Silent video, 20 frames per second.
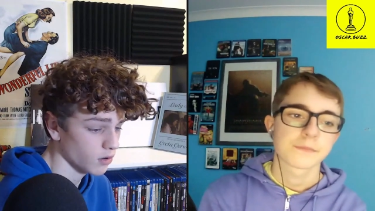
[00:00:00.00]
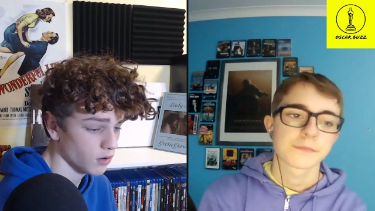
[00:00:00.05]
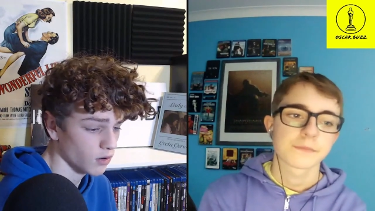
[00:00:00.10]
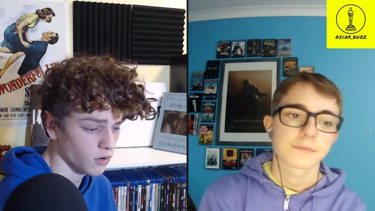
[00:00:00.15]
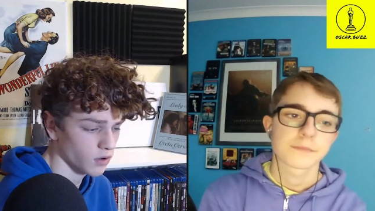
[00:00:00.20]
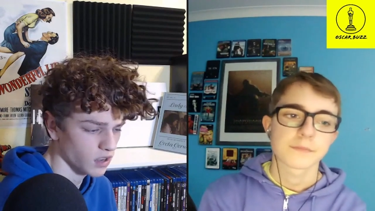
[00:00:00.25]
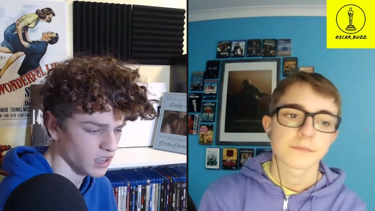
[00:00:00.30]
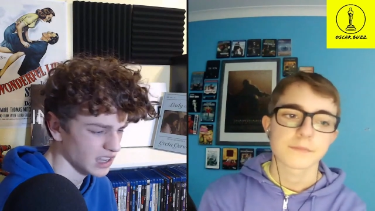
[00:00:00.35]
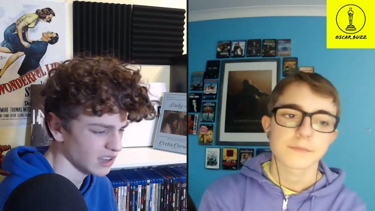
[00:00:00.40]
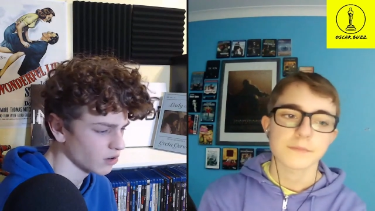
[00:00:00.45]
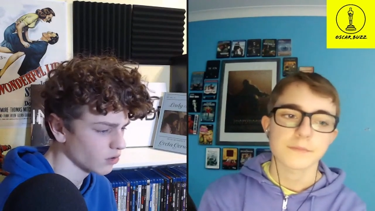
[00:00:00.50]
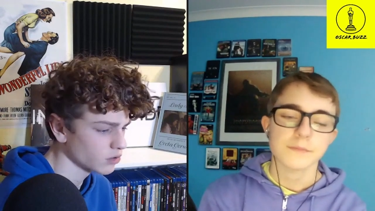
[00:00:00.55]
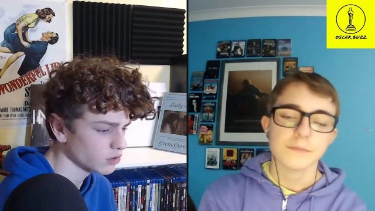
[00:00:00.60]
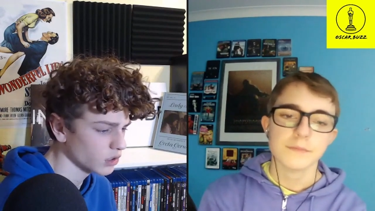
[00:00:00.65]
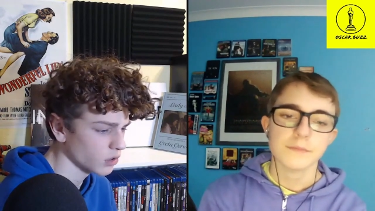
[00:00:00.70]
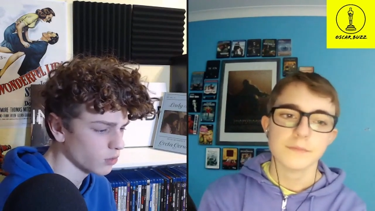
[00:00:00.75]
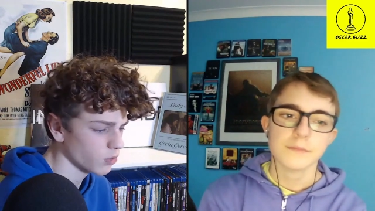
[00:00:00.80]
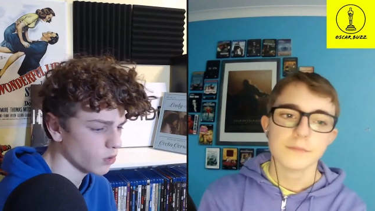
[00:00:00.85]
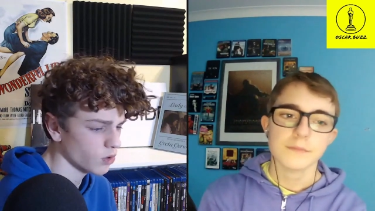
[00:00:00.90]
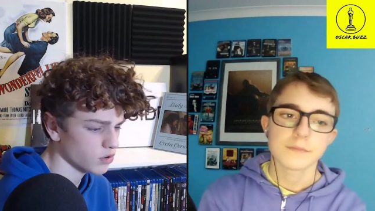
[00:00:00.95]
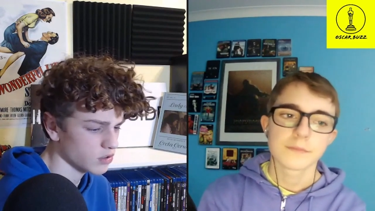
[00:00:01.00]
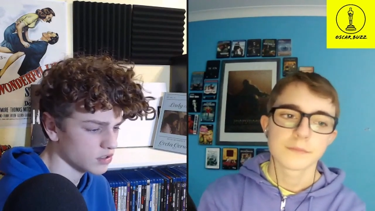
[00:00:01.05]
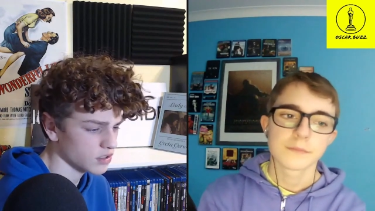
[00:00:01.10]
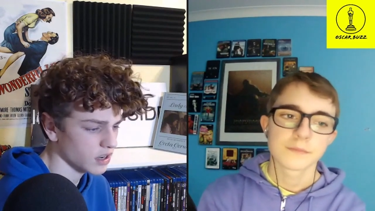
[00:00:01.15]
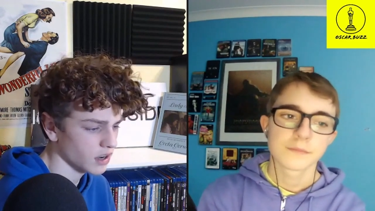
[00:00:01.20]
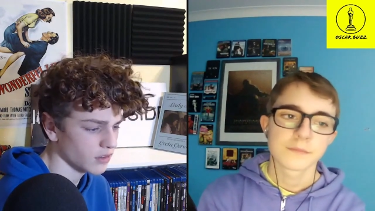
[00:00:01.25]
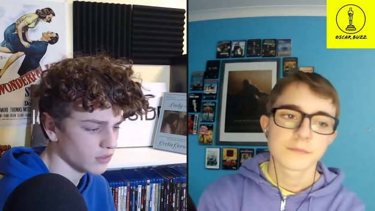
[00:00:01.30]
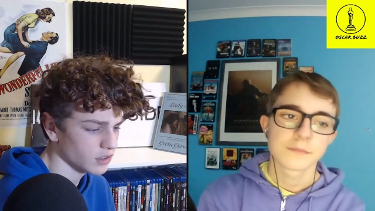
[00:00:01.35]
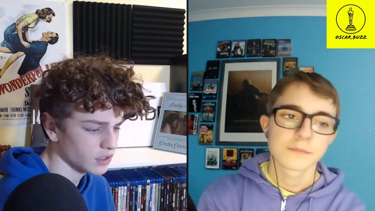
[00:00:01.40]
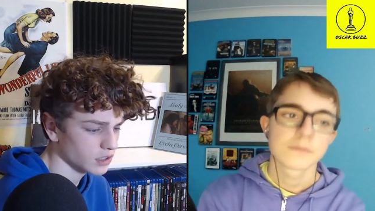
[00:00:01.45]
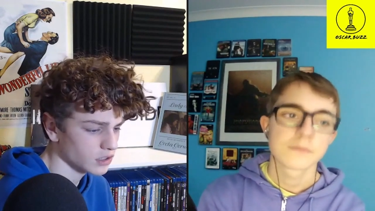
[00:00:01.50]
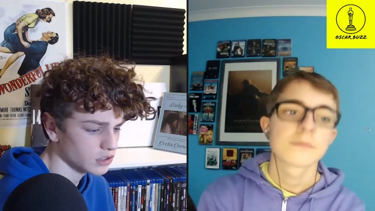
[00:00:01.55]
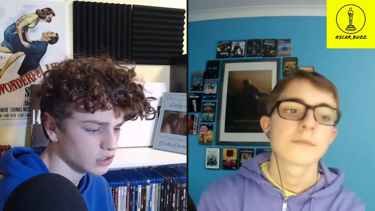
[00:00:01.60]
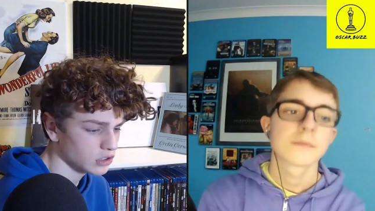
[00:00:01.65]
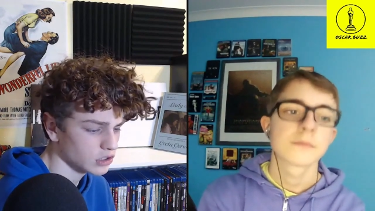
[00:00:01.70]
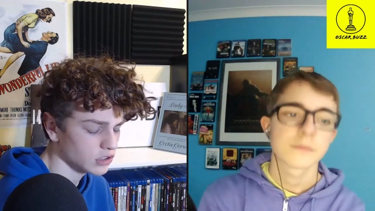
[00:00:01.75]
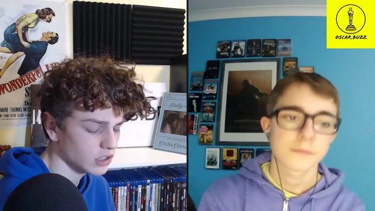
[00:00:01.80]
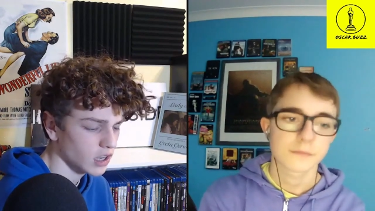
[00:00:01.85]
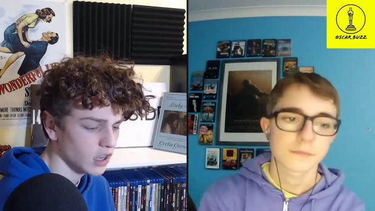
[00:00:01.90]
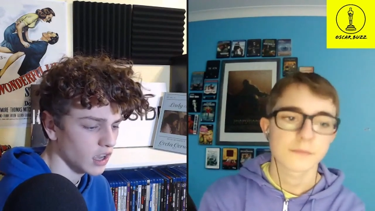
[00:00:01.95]
Speaker 1: Guild Awards coverage,
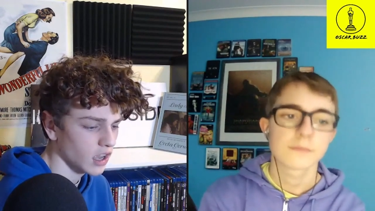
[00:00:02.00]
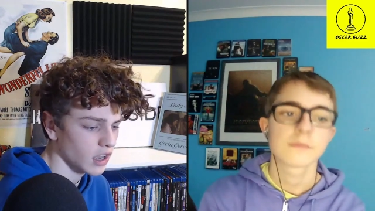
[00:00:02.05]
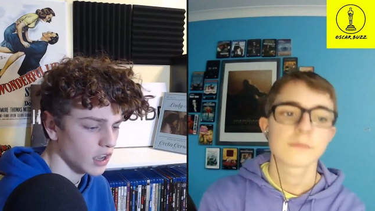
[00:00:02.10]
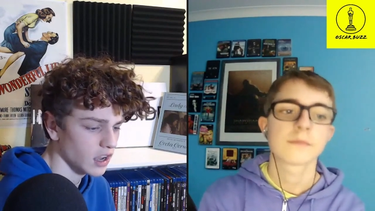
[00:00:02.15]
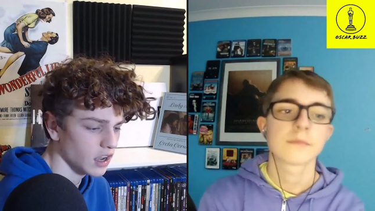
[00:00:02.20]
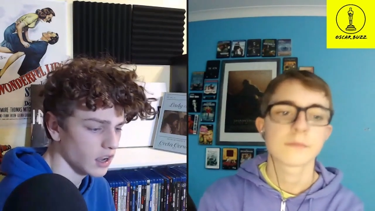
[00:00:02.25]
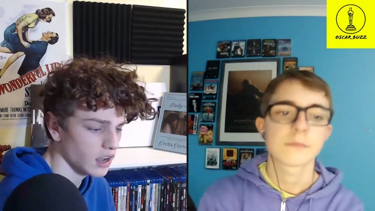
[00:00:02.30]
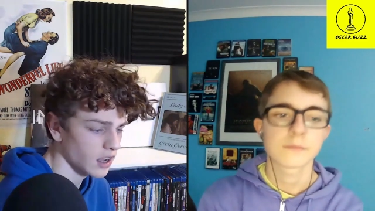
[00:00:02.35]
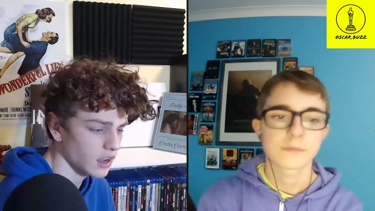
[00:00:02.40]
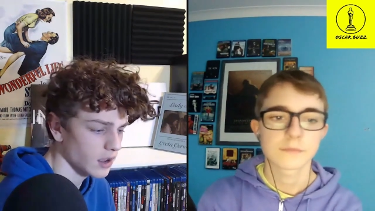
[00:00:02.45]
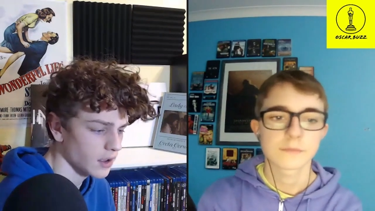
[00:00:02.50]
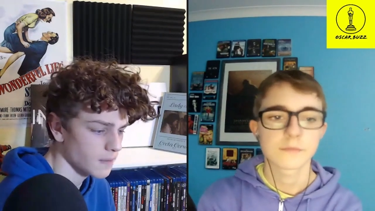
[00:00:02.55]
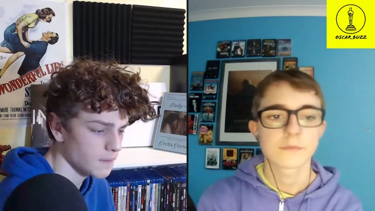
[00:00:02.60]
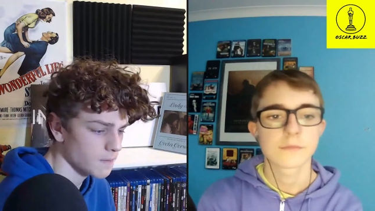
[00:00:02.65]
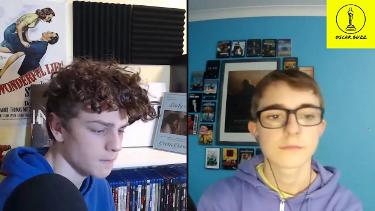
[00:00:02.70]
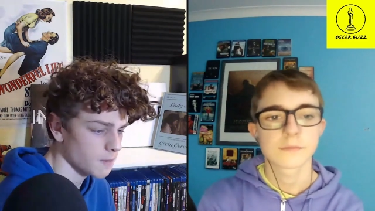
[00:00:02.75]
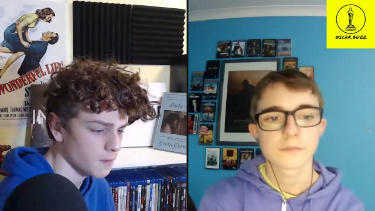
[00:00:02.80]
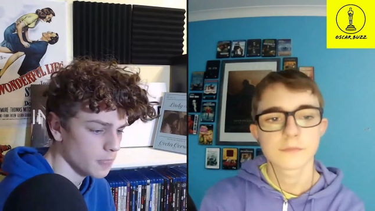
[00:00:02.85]
um,